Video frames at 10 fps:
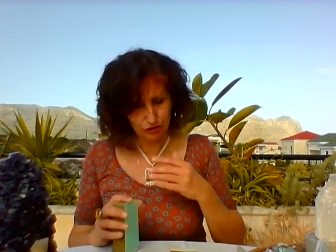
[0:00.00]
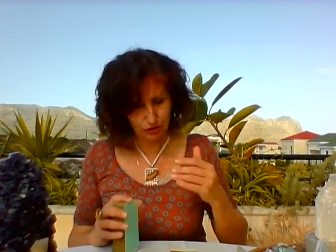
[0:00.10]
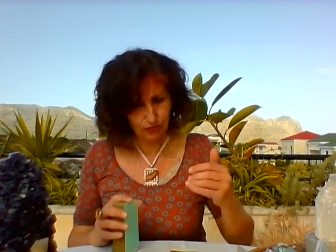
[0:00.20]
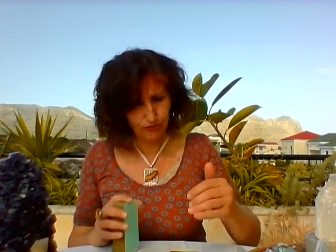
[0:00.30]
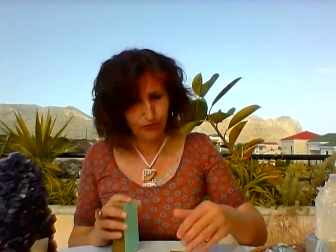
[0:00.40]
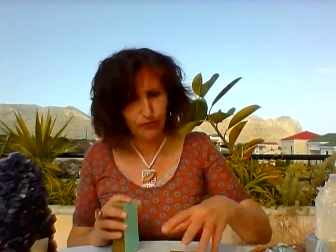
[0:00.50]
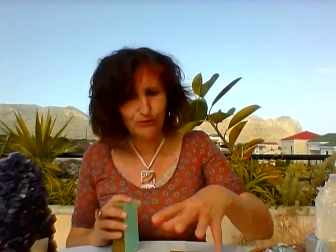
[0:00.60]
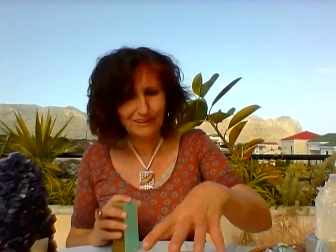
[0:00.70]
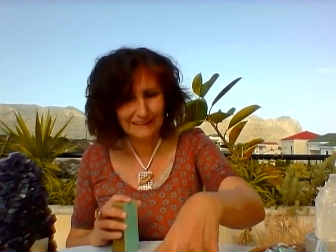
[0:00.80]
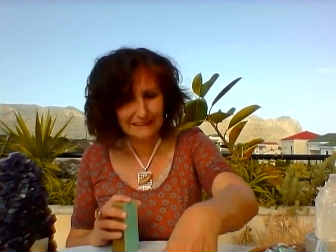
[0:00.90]
So
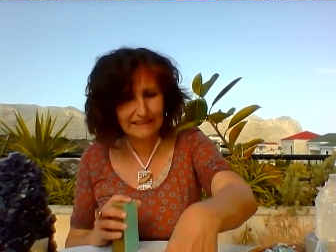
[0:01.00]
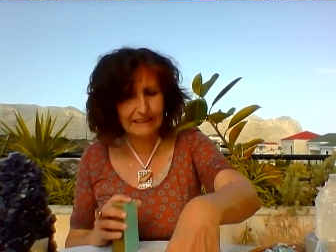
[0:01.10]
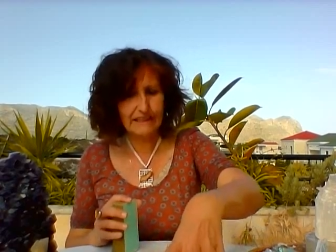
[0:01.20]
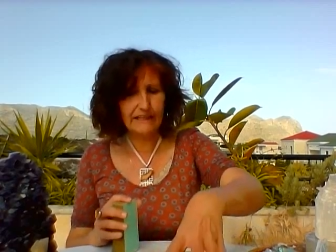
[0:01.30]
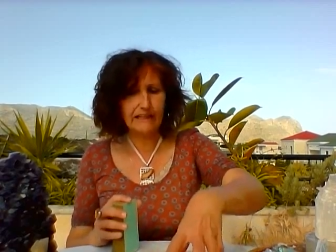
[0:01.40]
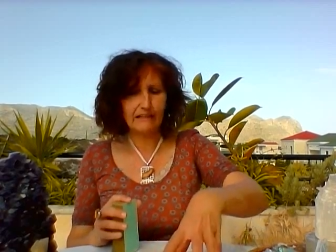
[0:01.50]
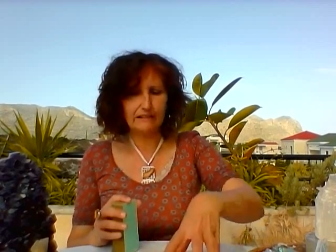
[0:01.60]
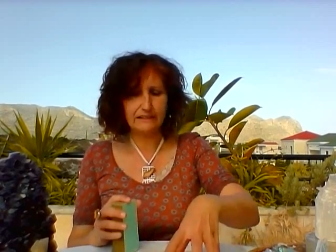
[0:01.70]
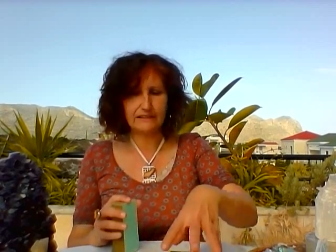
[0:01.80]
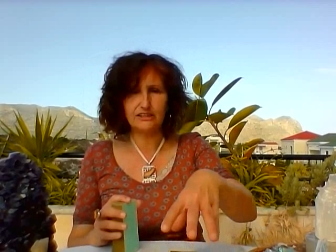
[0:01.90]
through this cleaning,
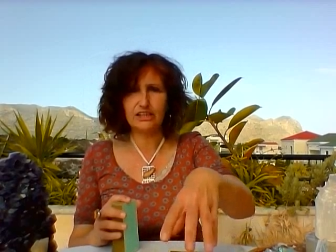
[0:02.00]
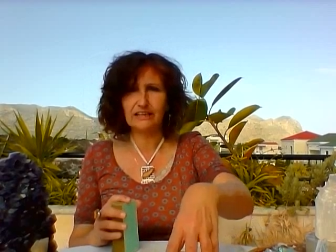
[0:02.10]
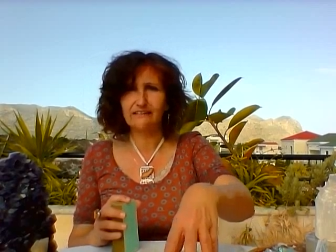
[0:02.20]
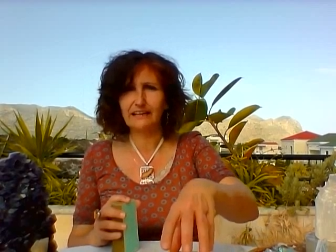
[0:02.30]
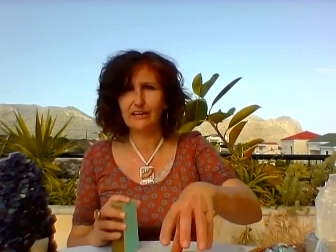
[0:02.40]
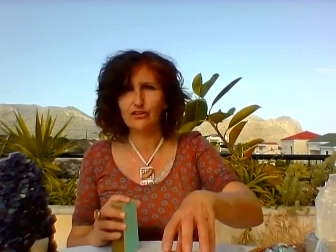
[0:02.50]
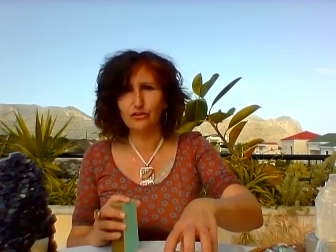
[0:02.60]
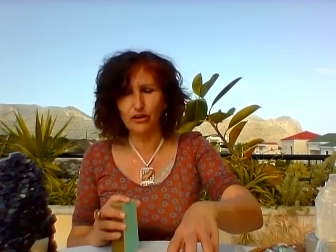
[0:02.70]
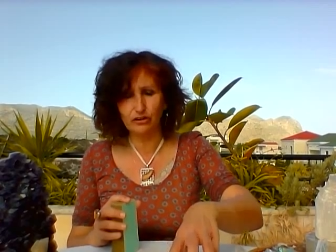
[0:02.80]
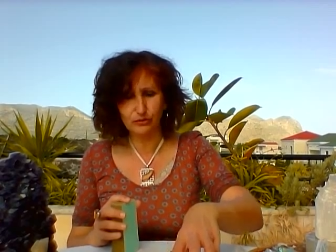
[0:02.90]
this second and
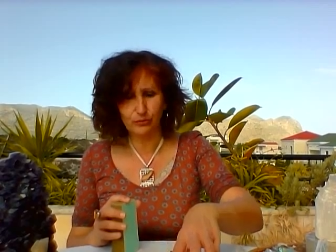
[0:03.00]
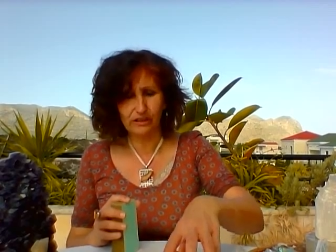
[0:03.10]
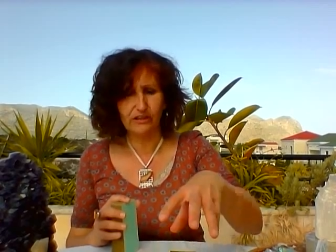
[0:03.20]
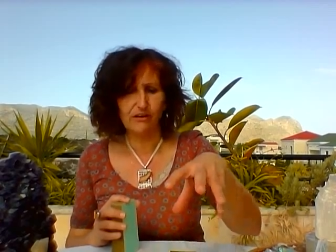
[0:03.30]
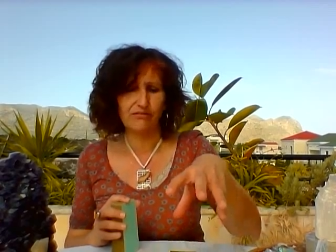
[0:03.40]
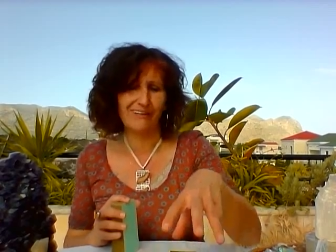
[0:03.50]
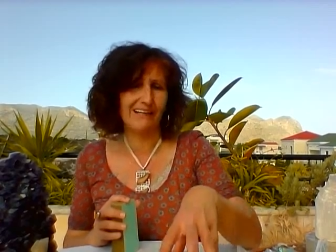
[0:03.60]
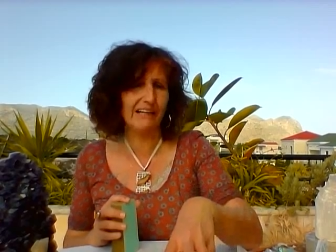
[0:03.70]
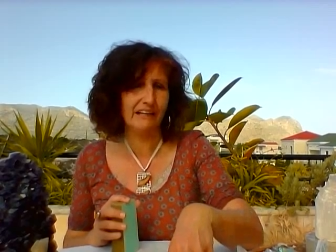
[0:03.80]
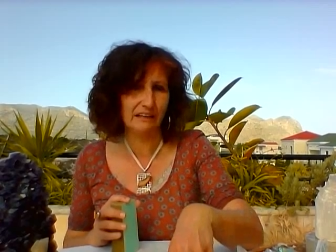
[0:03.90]
third week of
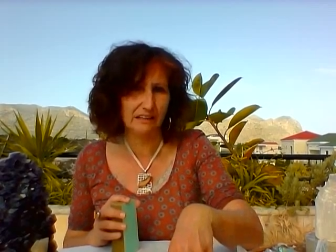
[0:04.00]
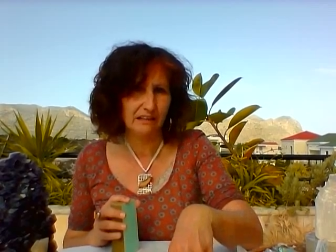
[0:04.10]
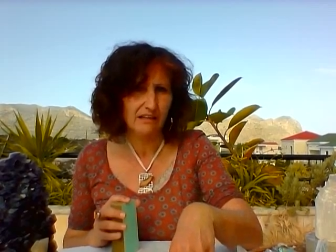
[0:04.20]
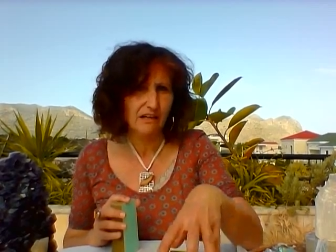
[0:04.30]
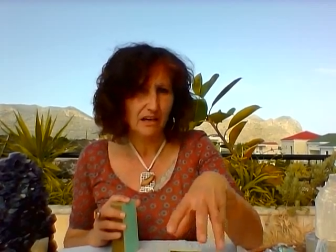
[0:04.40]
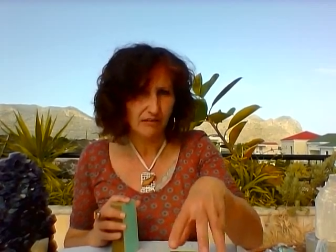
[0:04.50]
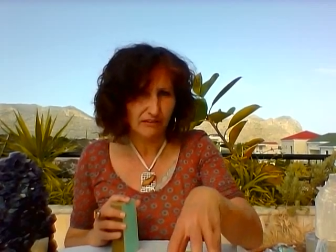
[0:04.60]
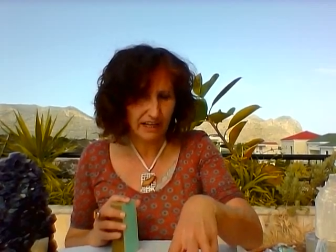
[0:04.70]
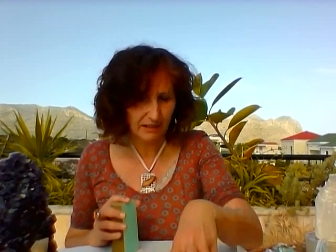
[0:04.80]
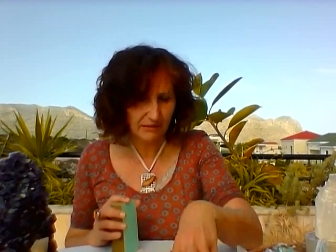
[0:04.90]
cleaning,
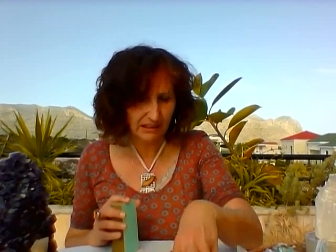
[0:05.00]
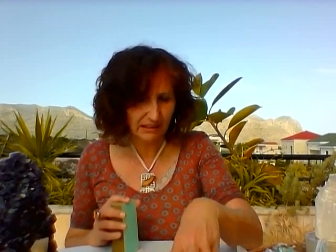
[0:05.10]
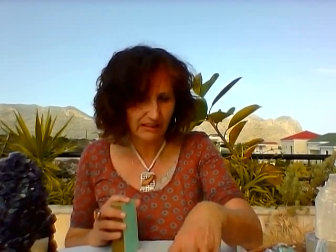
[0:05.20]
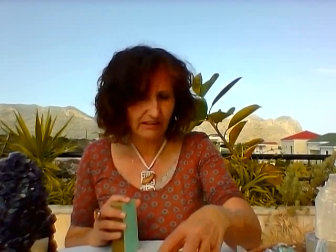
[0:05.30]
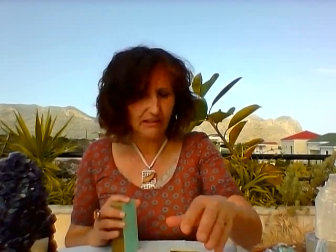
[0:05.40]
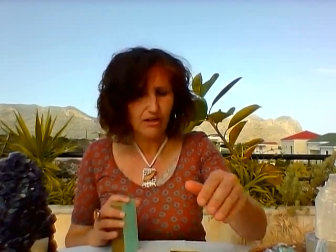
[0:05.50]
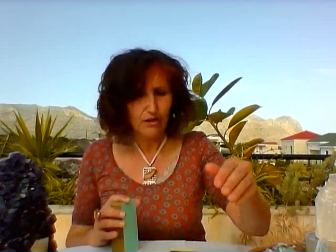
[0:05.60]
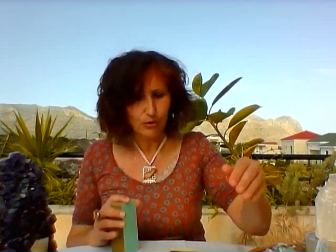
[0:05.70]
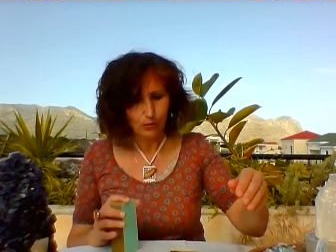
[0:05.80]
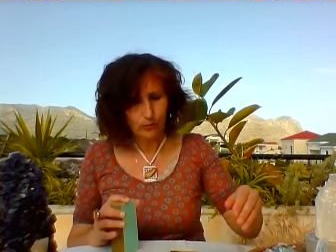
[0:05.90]
of karmic cleaning,
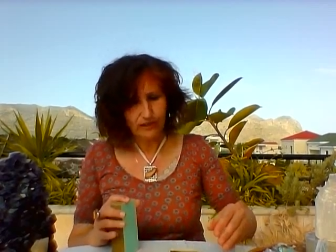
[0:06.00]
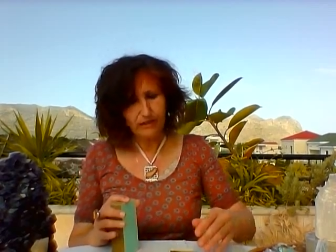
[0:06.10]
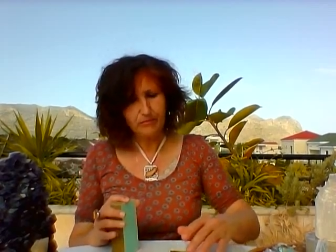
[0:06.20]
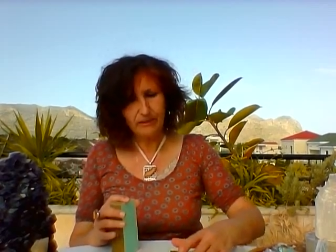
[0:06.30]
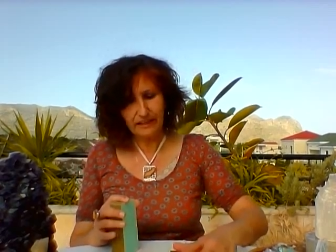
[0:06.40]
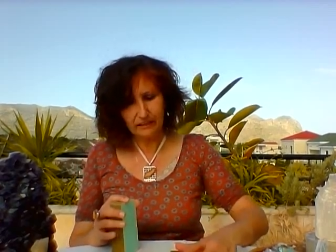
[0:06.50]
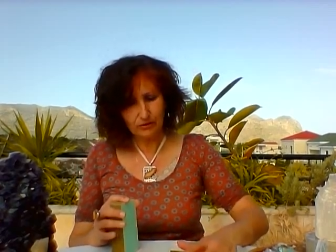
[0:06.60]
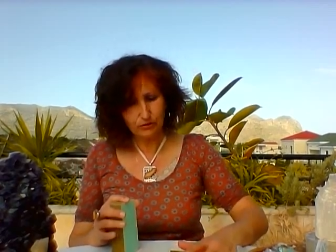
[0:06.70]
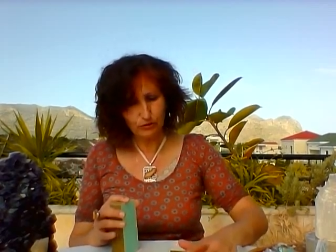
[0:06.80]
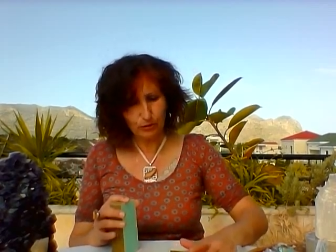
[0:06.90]
will bring
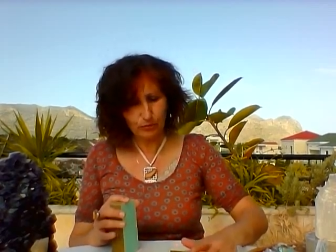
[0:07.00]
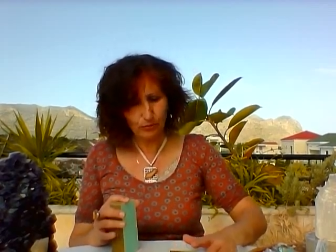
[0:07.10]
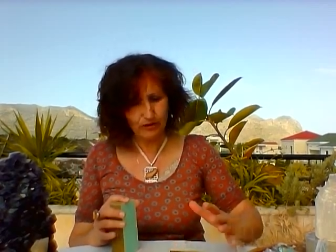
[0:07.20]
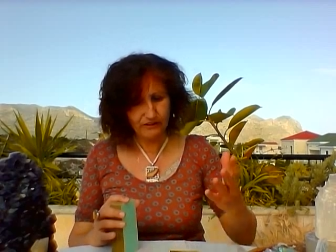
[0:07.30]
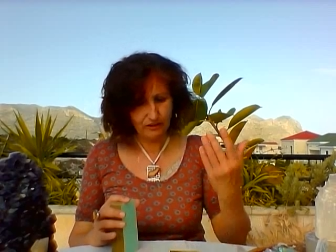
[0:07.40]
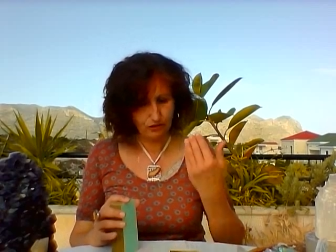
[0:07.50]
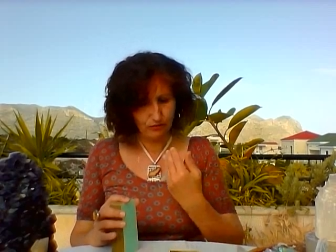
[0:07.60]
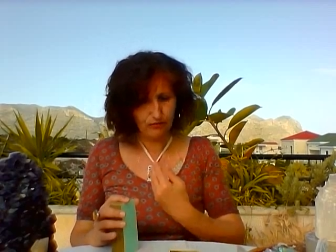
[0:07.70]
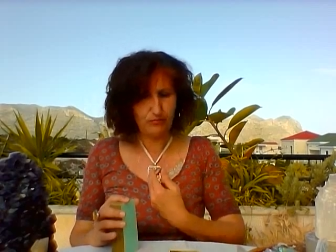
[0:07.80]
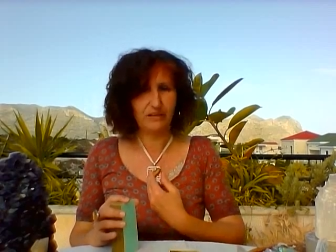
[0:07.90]
you to a point that you
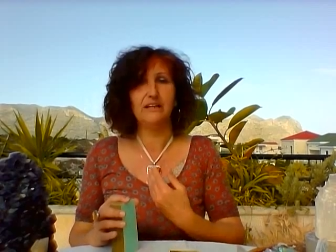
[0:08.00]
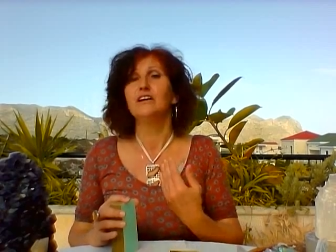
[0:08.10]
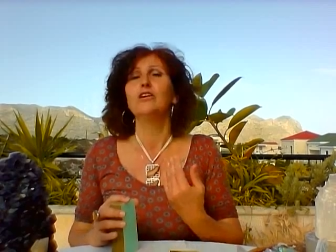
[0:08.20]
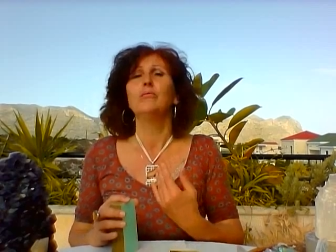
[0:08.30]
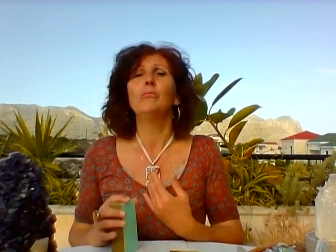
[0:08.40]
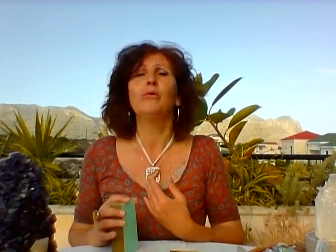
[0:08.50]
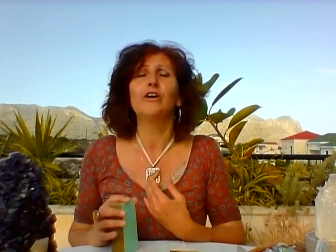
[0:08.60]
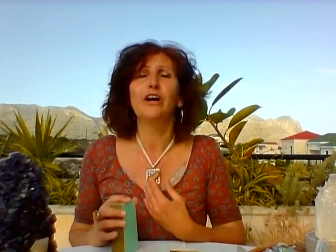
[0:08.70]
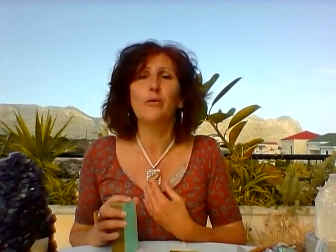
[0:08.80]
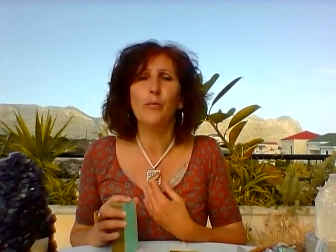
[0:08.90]
will be
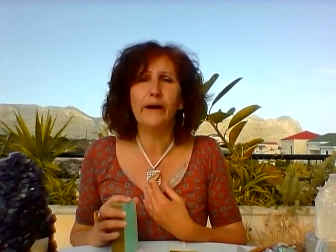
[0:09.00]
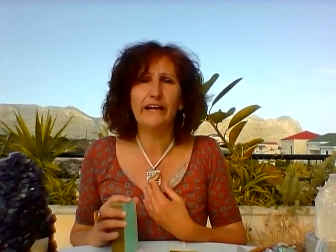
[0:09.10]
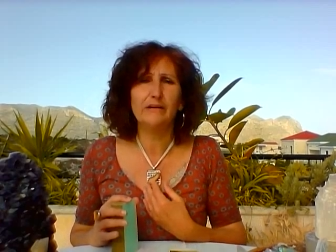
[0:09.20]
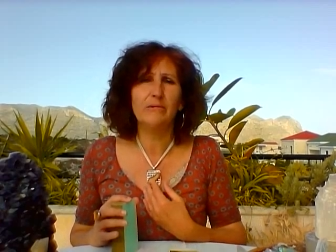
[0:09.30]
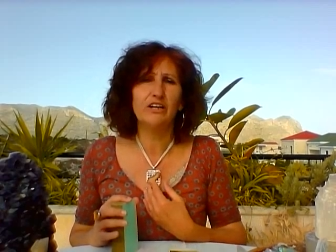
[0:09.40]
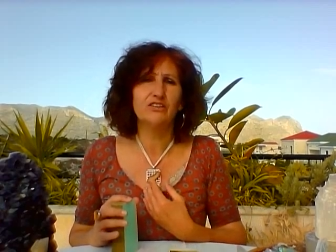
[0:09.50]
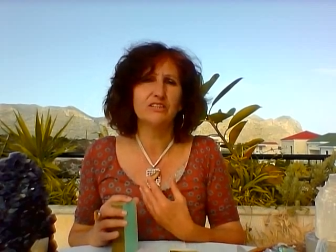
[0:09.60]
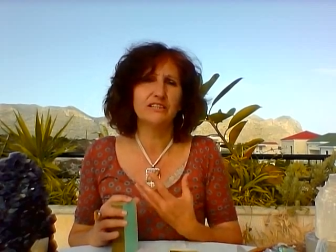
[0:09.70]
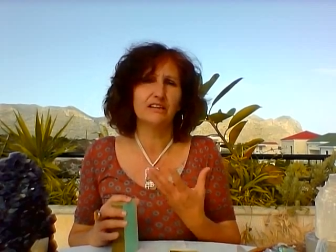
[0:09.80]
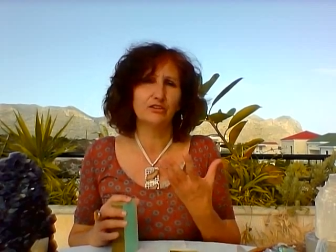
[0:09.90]
more aware about
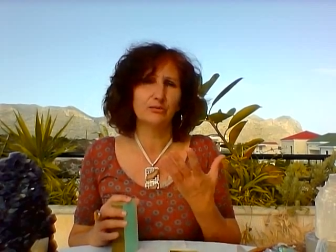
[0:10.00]
yourself.